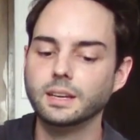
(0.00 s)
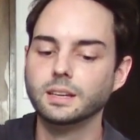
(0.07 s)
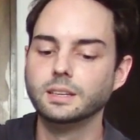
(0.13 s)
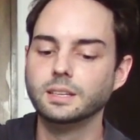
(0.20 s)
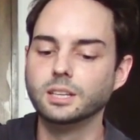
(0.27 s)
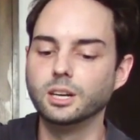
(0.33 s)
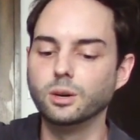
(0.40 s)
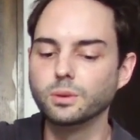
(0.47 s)

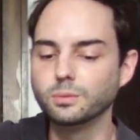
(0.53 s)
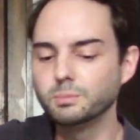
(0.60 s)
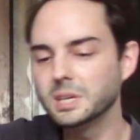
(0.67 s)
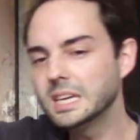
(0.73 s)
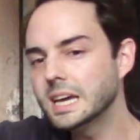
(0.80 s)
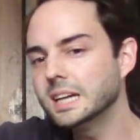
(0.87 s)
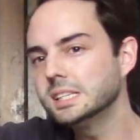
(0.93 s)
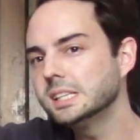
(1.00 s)
you know,
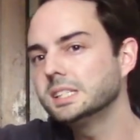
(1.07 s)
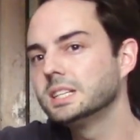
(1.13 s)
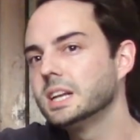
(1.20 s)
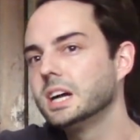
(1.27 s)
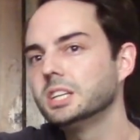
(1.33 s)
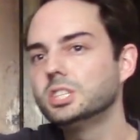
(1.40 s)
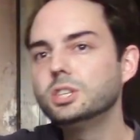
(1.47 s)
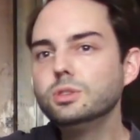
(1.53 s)
because it's
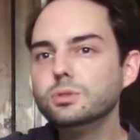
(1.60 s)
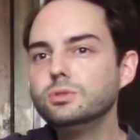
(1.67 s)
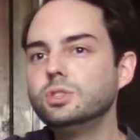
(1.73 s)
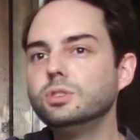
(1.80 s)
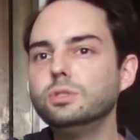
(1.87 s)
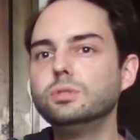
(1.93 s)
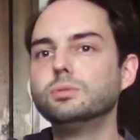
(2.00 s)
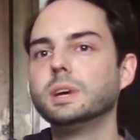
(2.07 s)
not too
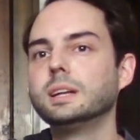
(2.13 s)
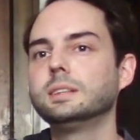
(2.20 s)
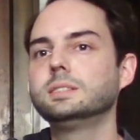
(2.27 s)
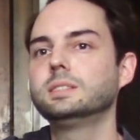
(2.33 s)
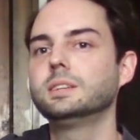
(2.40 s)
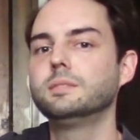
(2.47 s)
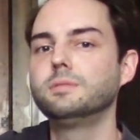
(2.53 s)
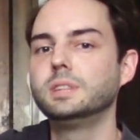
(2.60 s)

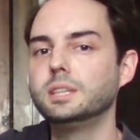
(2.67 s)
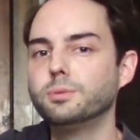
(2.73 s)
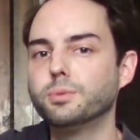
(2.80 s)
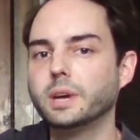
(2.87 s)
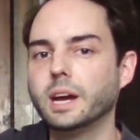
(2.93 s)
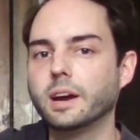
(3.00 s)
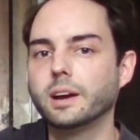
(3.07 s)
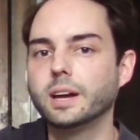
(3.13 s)
relatively
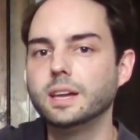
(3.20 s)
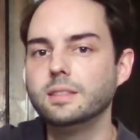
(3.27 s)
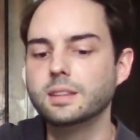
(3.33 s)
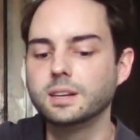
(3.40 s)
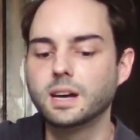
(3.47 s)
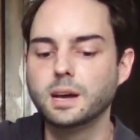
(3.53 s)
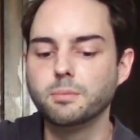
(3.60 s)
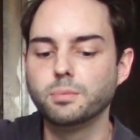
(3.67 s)
rare in the
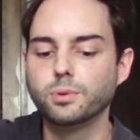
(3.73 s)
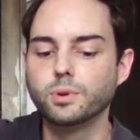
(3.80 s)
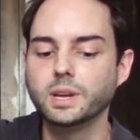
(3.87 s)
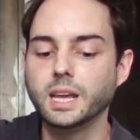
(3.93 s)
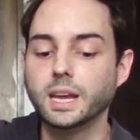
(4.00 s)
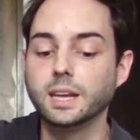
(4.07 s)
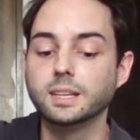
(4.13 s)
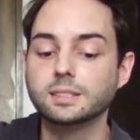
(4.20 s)
9.8,
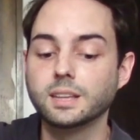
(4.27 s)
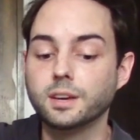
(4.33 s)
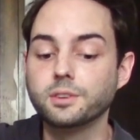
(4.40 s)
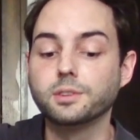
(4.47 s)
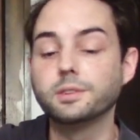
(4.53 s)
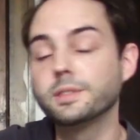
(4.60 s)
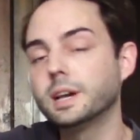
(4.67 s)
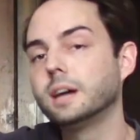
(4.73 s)
it's
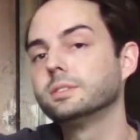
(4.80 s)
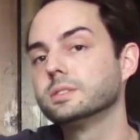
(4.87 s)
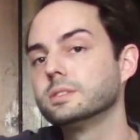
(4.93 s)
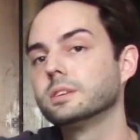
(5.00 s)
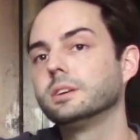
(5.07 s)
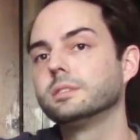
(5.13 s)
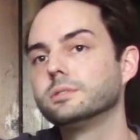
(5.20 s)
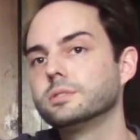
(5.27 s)
under
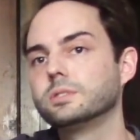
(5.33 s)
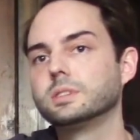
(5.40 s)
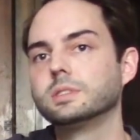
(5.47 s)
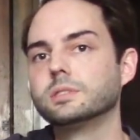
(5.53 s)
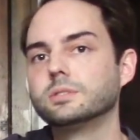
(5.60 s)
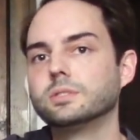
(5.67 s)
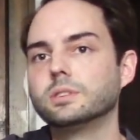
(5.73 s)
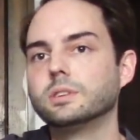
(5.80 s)
$1,000
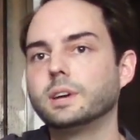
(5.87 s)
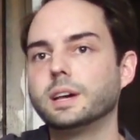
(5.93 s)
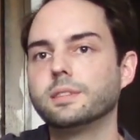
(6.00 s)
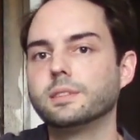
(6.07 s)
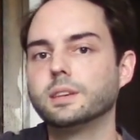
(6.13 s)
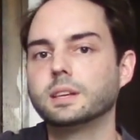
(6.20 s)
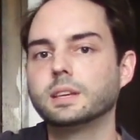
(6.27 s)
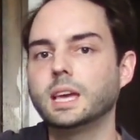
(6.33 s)
still. So I
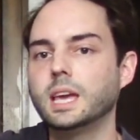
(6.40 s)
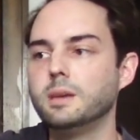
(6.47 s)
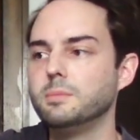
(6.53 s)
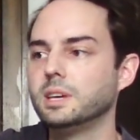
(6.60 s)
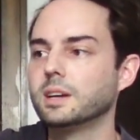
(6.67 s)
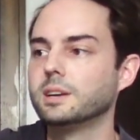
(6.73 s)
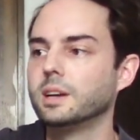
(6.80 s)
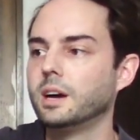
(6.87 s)
think
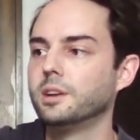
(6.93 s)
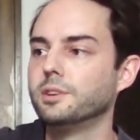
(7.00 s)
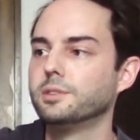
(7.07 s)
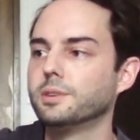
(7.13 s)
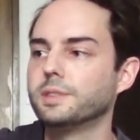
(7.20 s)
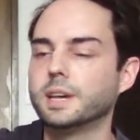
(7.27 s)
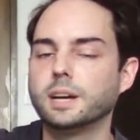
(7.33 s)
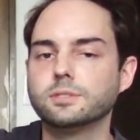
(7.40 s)
aiming under
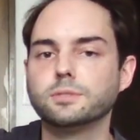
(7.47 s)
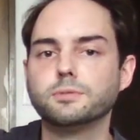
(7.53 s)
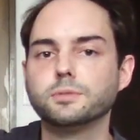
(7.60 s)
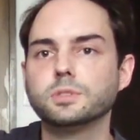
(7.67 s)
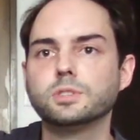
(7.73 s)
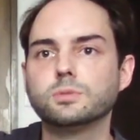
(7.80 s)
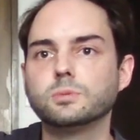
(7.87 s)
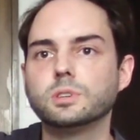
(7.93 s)
$1,000 for
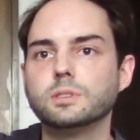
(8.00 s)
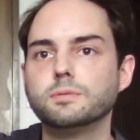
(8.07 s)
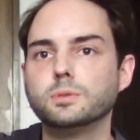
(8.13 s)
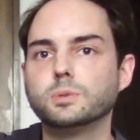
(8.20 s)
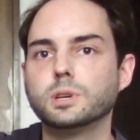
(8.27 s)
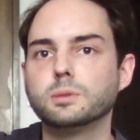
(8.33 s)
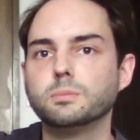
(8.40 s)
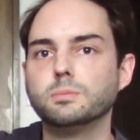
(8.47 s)
this one, if you
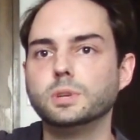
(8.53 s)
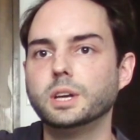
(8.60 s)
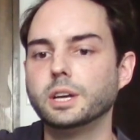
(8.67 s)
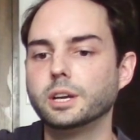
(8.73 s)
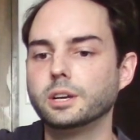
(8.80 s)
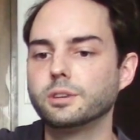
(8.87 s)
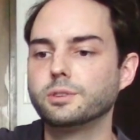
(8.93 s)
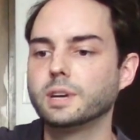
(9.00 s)
want to
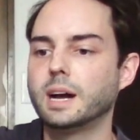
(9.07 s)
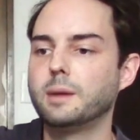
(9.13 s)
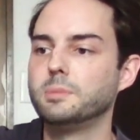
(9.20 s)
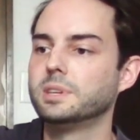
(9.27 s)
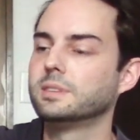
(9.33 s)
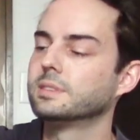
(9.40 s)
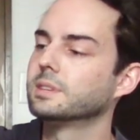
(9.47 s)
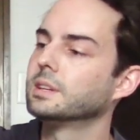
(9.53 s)
grab
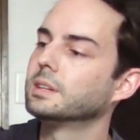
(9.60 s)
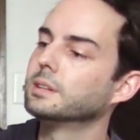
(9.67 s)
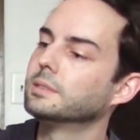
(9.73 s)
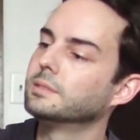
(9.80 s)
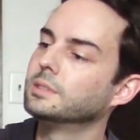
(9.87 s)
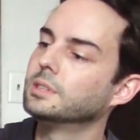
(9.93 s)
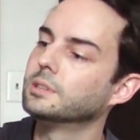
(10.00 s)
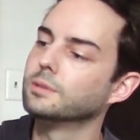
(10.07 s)
it,
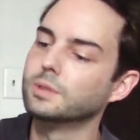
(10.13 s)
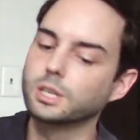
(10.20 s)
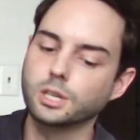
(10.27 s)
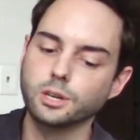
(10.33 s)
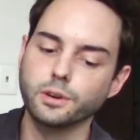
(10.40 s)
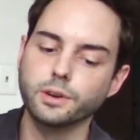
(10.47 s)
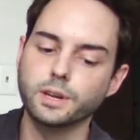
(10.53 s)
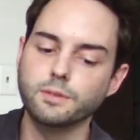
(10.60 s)
you know, in the
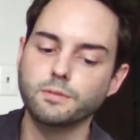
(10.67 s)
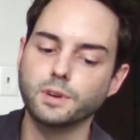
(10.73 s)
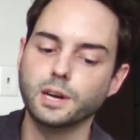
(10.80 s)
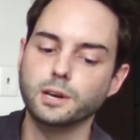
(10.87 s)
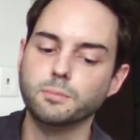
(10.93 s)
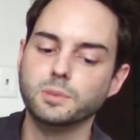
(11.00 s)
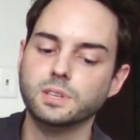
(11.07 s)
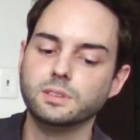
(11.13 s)
current
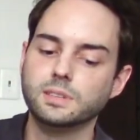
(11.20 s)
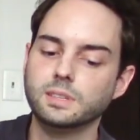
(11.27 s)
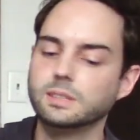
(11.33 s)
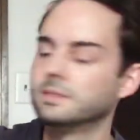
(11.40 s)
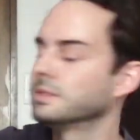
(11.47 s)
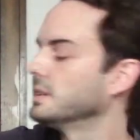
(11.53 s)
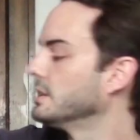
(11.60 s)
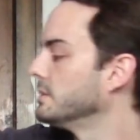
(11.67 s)
environment
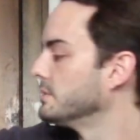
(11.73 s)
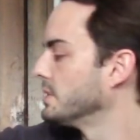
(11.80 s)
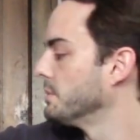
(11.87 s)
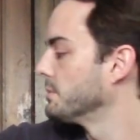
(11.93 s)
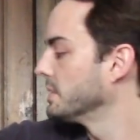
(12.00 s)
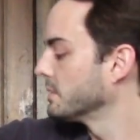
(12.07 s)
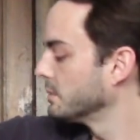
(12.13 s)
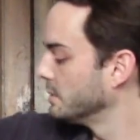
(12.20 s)
is
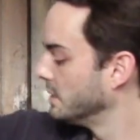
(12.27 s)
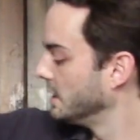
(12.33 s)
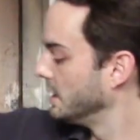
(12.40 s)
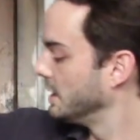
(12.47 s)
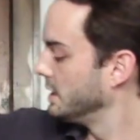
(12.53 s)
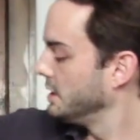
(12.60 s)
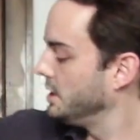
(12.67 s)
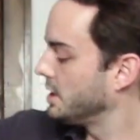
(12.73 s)
something
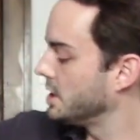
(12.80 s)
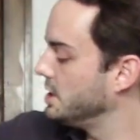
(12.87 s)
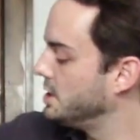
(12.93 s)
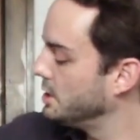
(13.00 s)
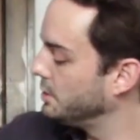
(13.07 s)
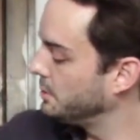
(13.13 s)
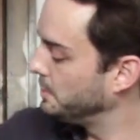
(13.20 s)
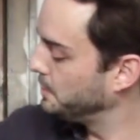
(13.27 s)
you could
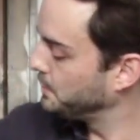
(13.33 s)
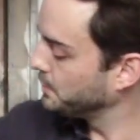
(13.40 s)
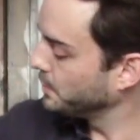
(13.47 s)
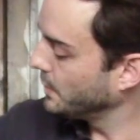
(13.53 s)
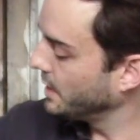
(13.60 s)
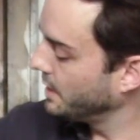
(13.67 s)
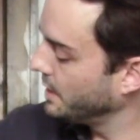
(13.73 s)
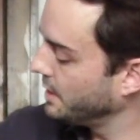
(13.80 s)
do.
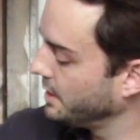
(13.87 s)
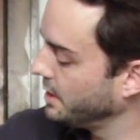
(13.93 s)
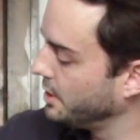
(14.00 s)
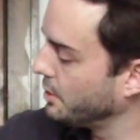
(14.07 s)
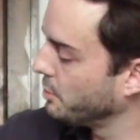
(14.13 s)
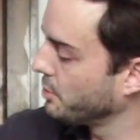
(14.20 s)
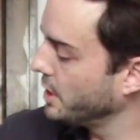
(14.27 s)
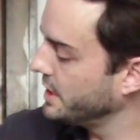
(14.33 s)
And you know,
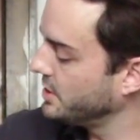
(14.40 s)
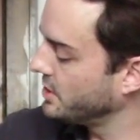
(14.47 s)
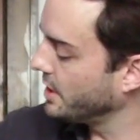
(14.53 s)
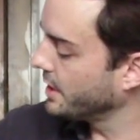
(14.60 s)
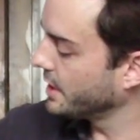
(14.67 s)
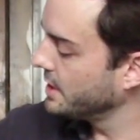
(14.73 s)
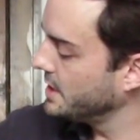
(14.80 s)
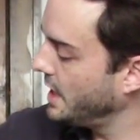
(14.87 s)
a price
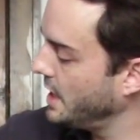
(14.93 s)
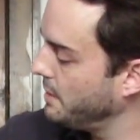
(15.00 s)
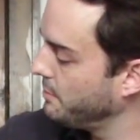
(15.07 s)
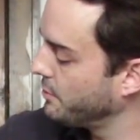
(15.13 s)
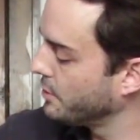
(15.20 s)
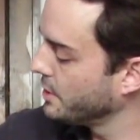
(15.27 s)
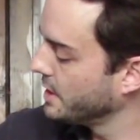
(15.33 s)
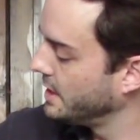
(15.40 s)
target to aim
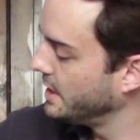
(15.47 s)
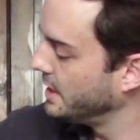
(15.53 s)
for,